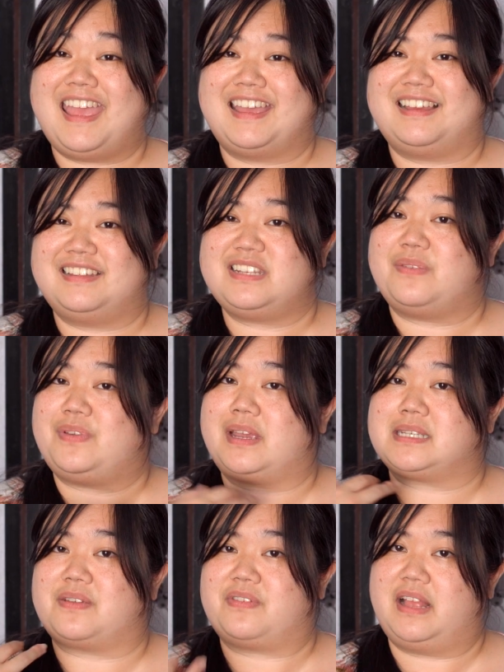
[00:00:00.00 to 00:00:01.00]
And if you
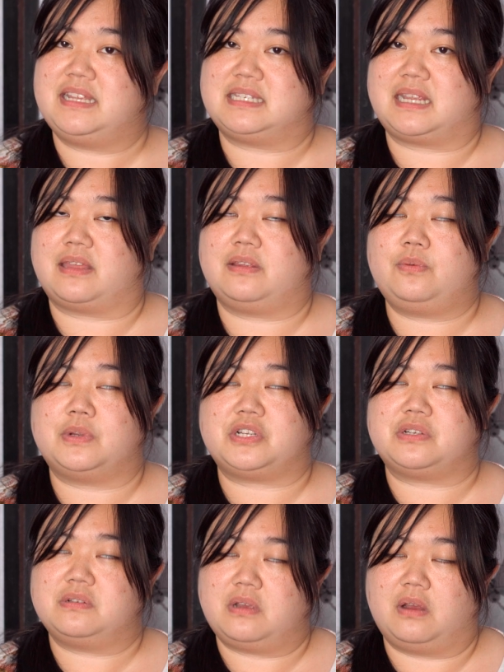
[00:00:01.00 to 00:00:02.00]
guys have clients together,
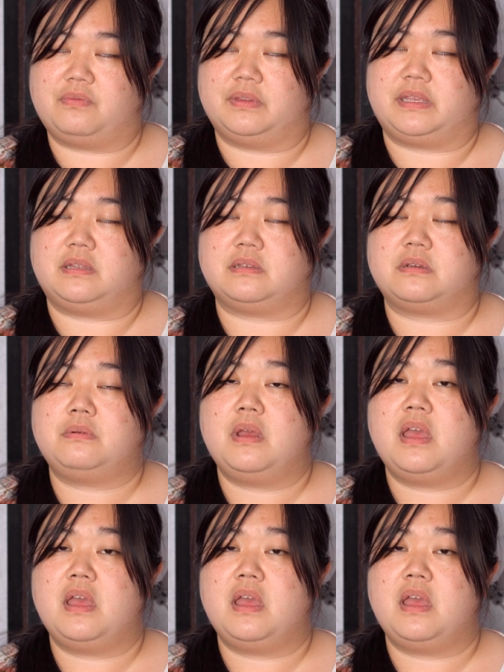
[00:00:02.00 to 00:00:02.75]
which hopefully you do,